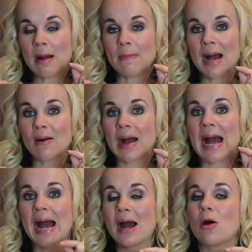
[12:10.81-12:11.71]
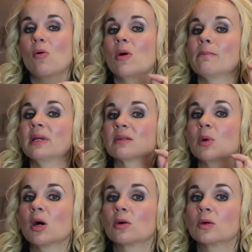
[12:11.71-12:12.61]
about how Miss
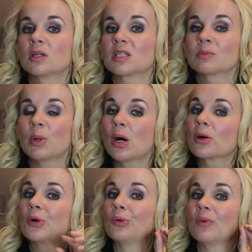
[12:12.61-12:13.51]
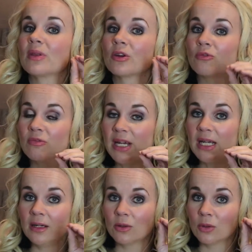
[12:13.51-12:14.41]
Markle could sparkle with a
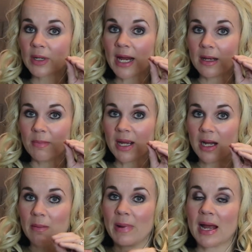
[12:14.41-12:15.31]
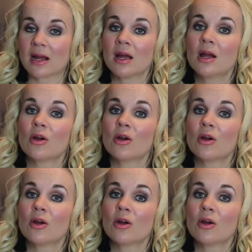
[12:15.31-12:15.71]
green organic makeup bag,